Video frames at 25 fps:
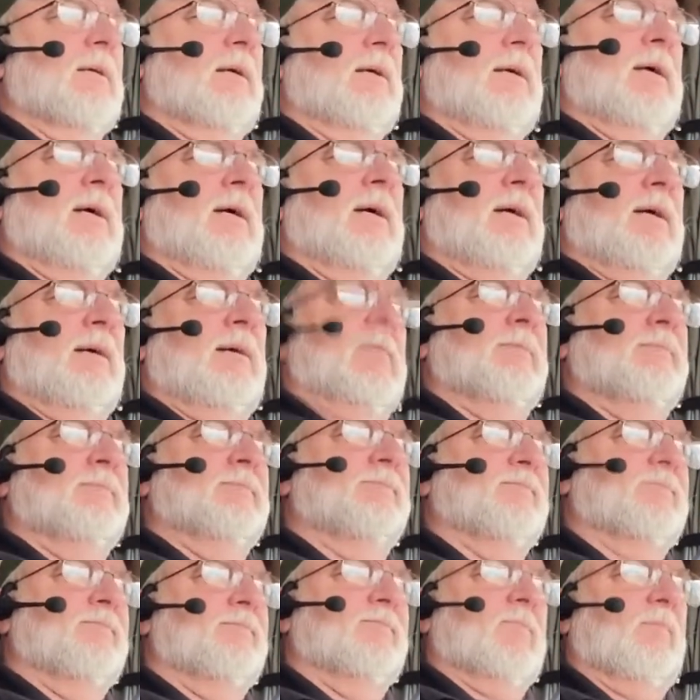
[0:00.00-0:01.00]
um,
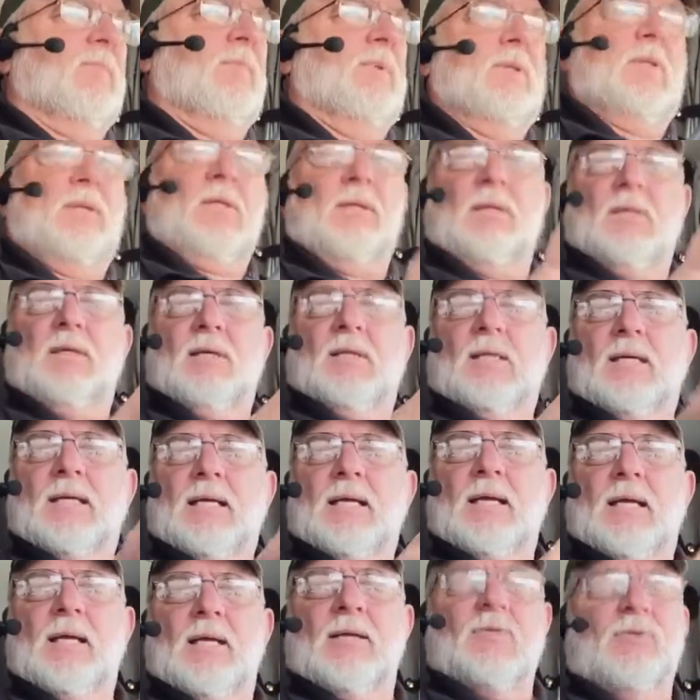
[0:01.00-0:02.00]

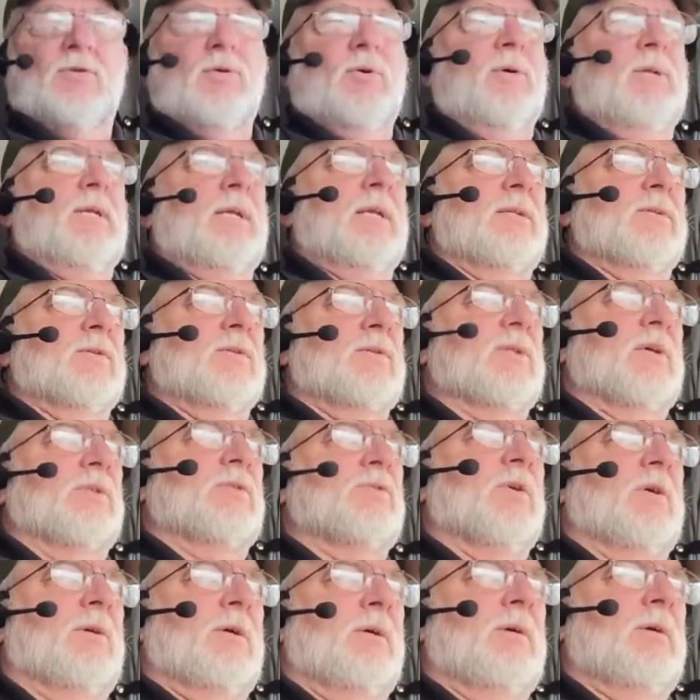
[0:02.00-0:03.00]
and do it in
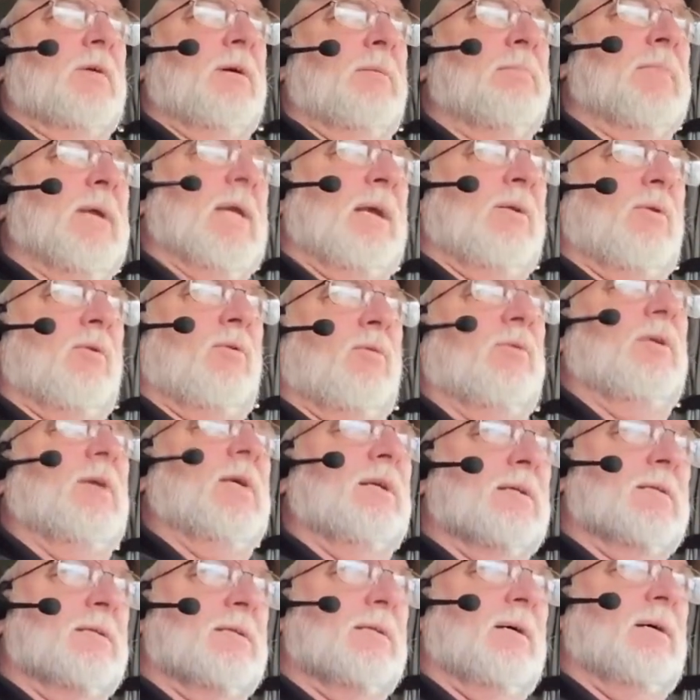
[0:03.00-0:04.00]
such a manner
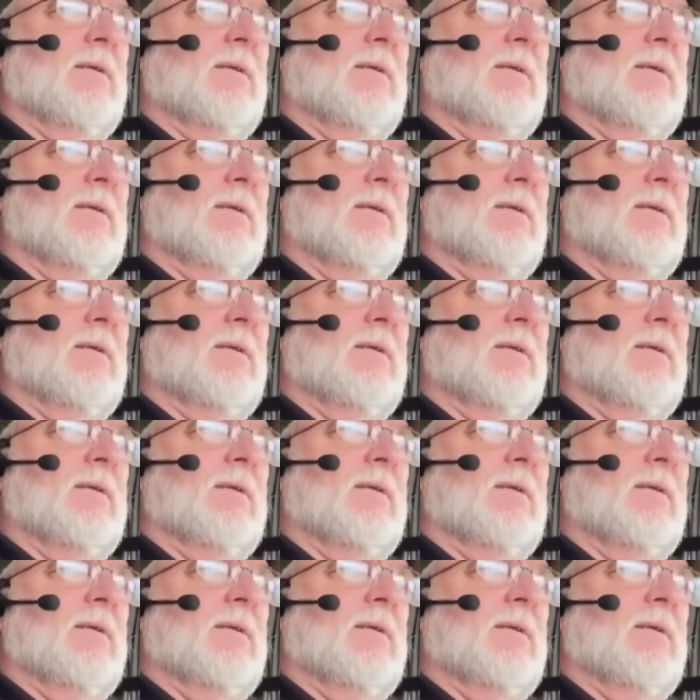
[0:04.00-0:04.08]
that